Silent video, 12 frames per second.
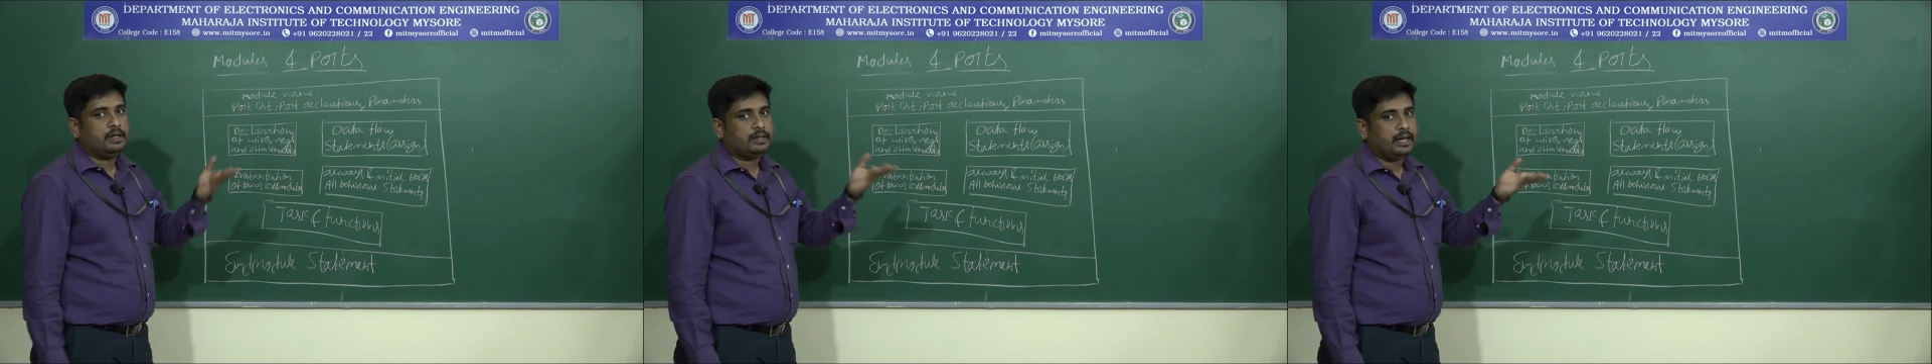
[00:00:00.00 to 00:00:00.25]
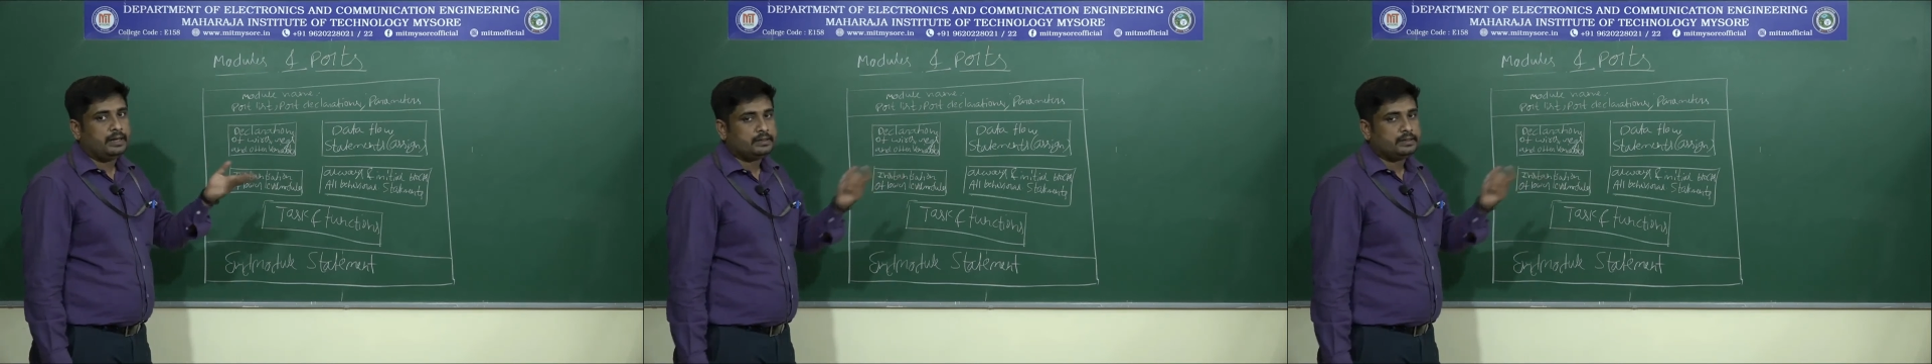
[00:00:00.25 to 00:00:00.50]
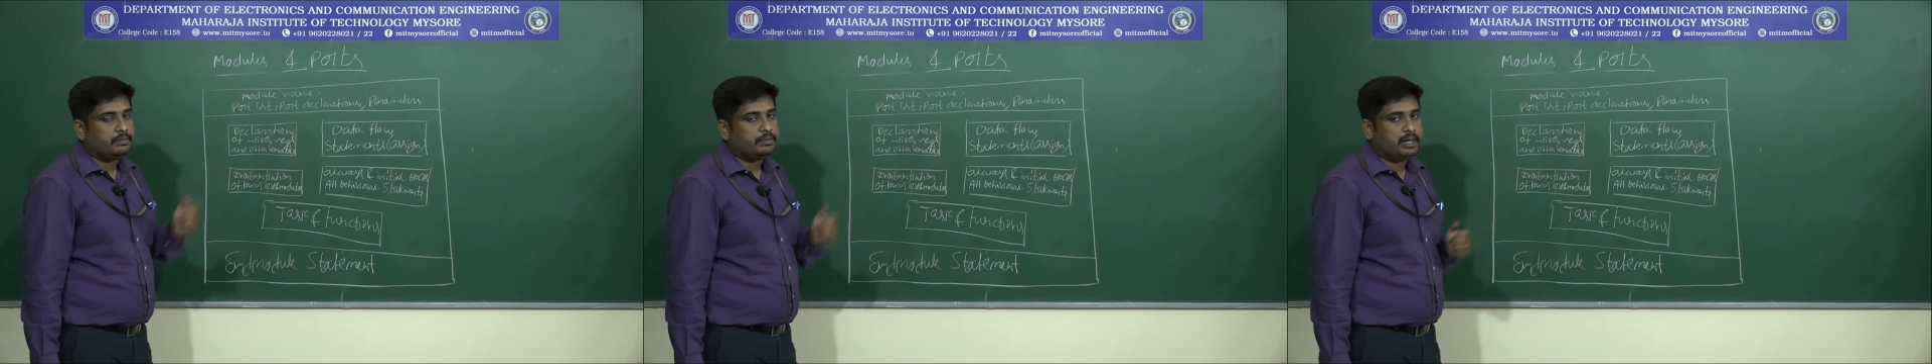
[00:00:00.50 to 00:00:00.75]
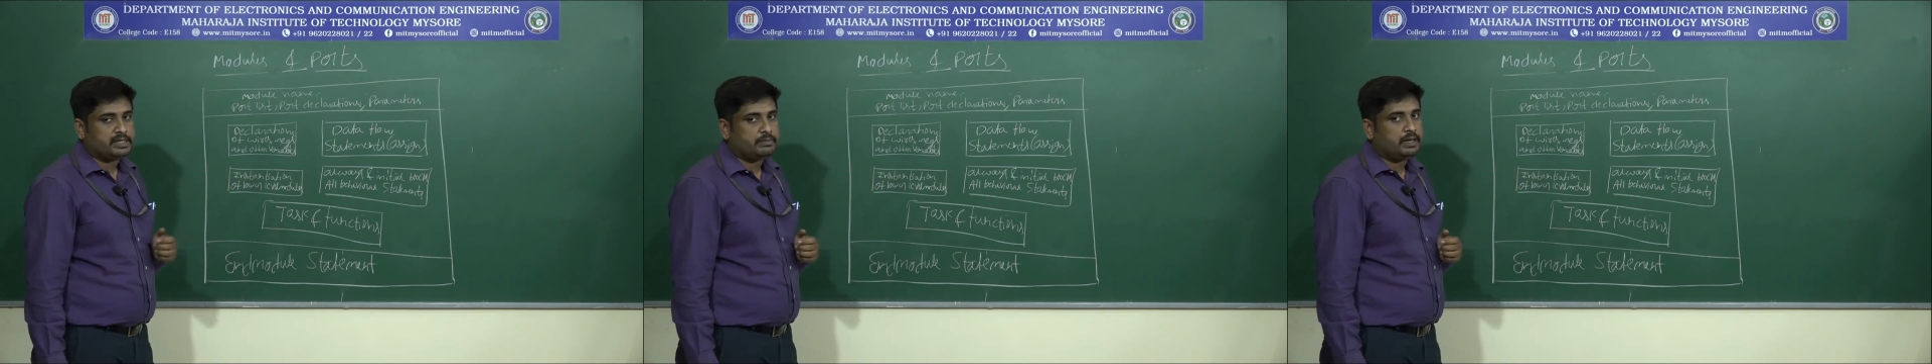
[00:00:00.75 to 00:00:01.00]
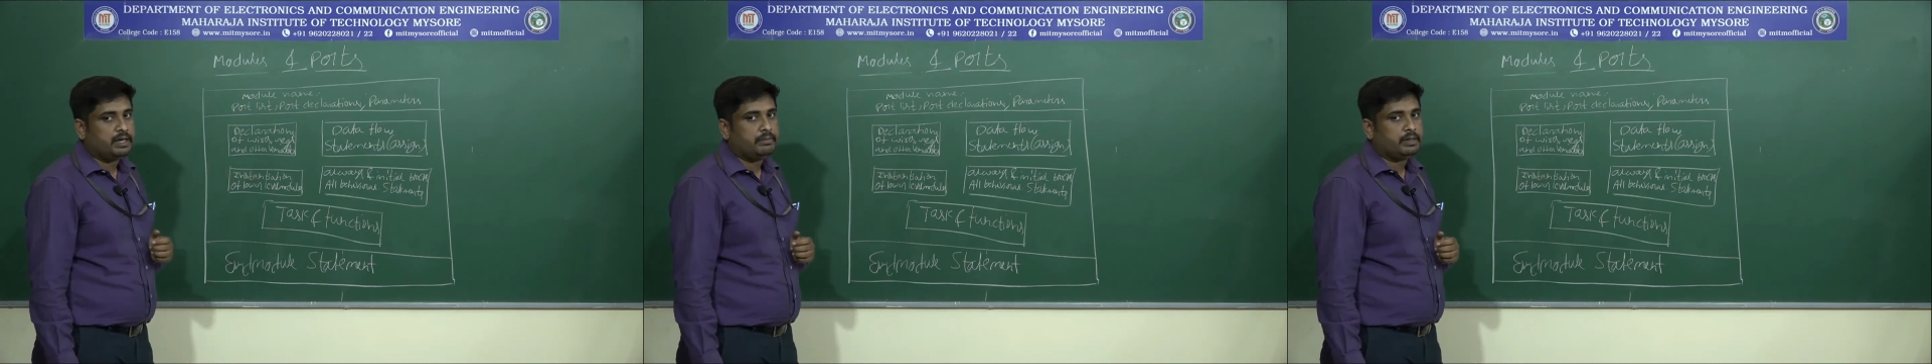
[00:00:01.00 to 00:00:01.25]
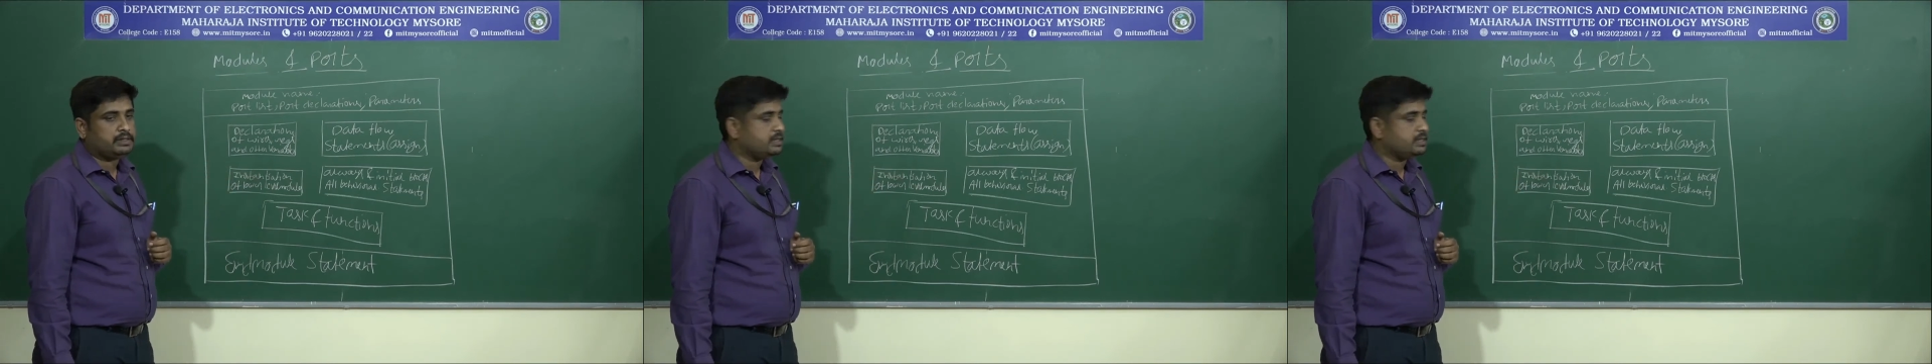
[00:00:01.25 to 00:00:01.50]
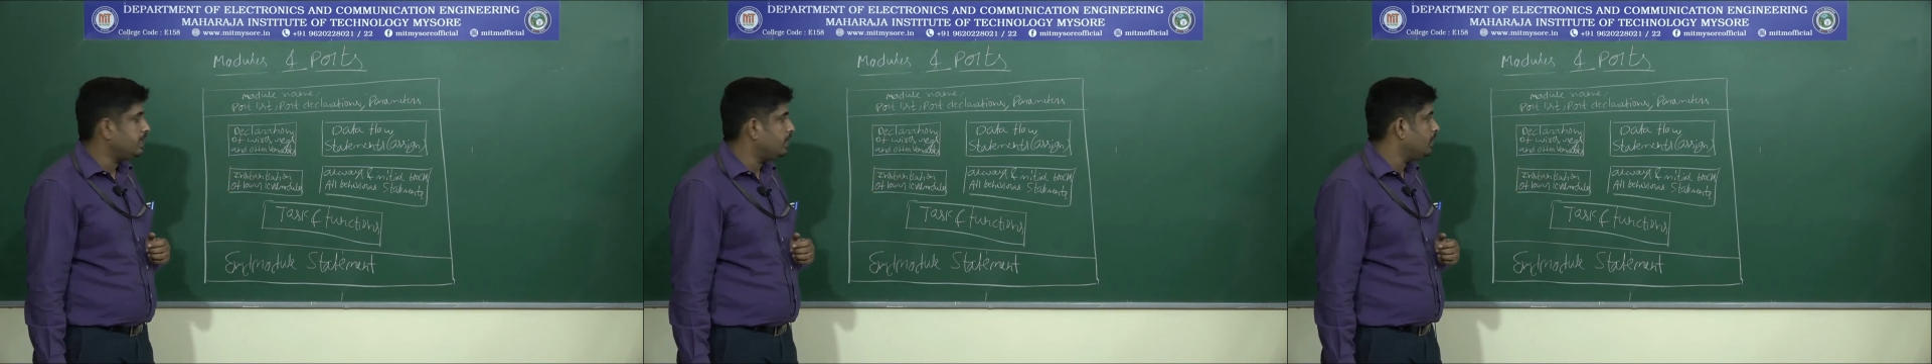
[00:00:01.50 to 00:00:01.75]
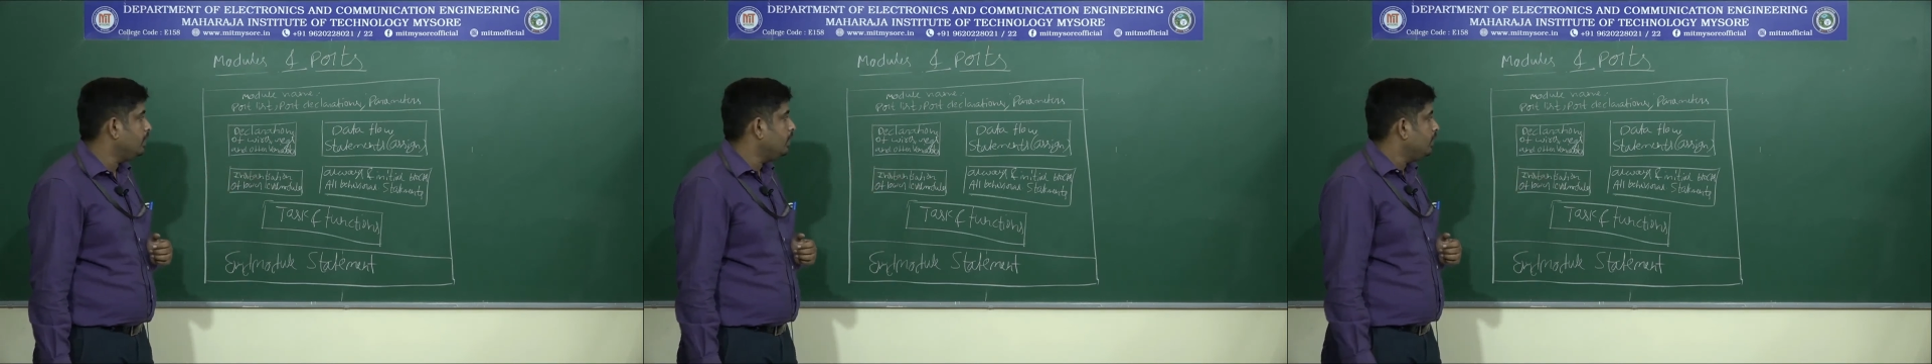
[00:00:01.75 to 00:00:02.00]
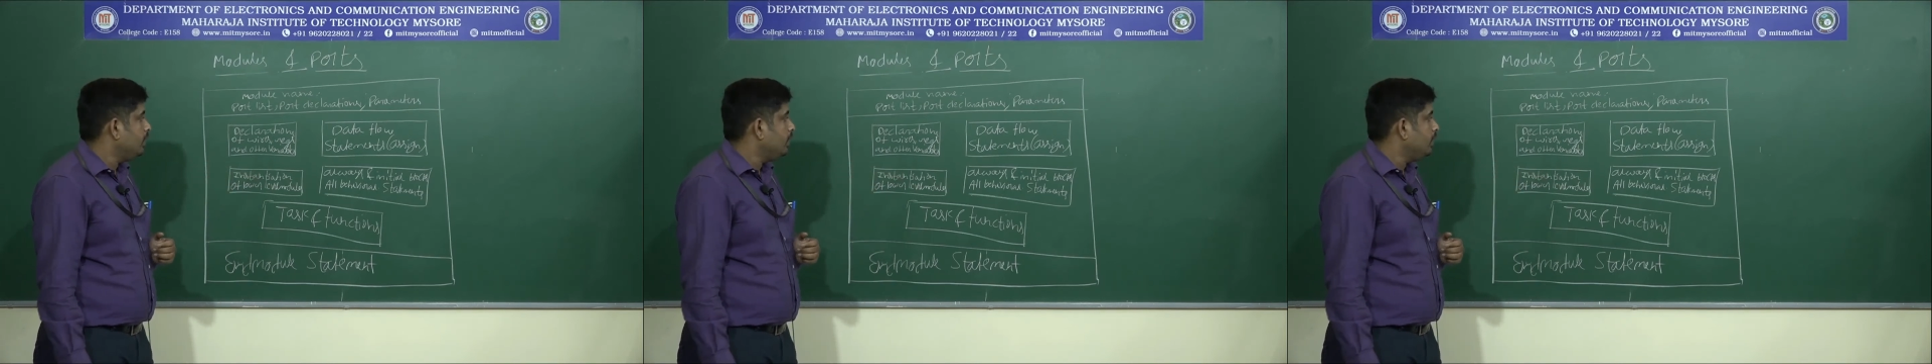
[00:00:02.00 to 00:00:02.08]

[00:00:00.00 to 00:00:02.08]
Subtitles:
then some decimal numbers is there,